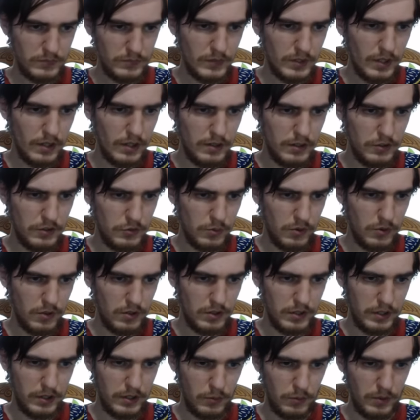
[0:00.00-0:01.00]
These
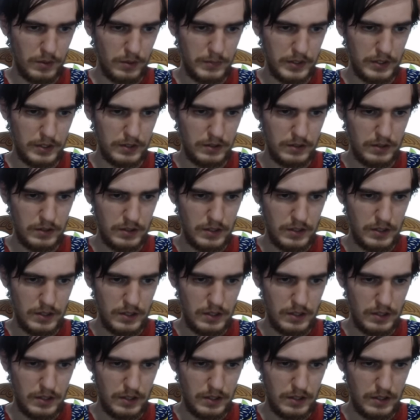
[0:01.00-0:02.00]
warrior women
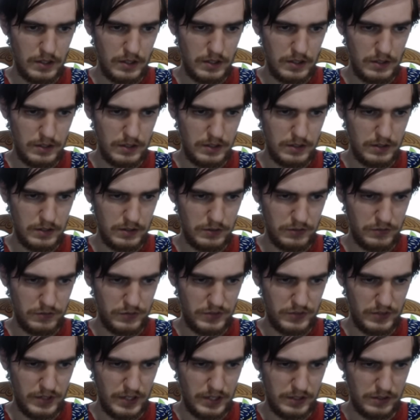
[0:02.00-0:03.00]

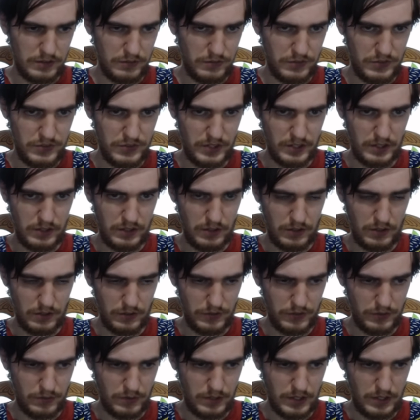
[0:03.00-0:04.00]
that you've seen all
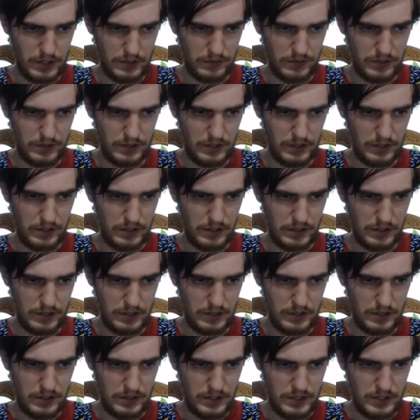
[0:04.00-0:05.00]
throughout the
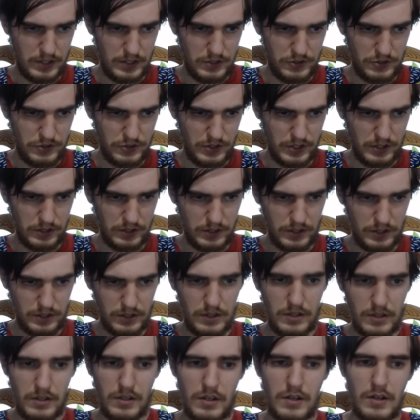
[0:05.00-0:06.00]
trailer
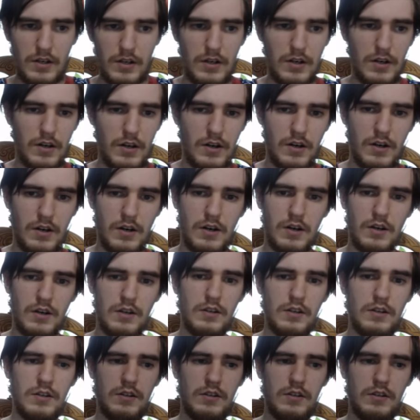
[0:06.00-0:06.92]
are